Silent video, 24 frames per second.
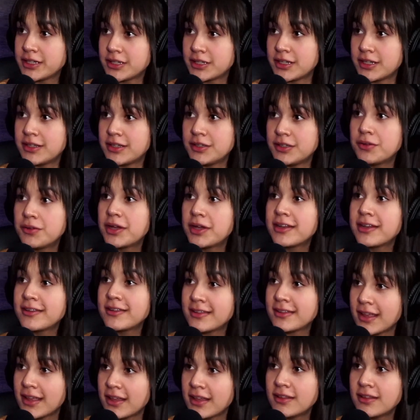Is you get a
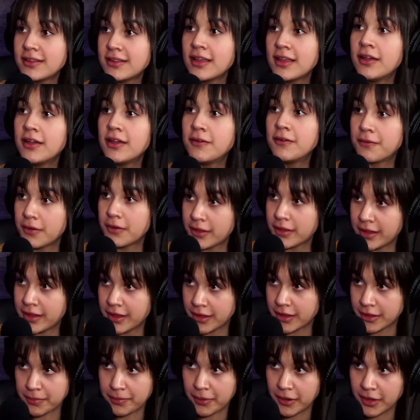sense for the
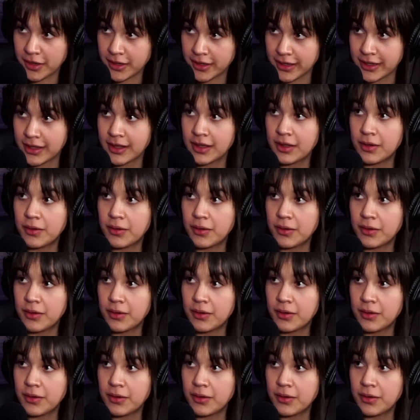other party.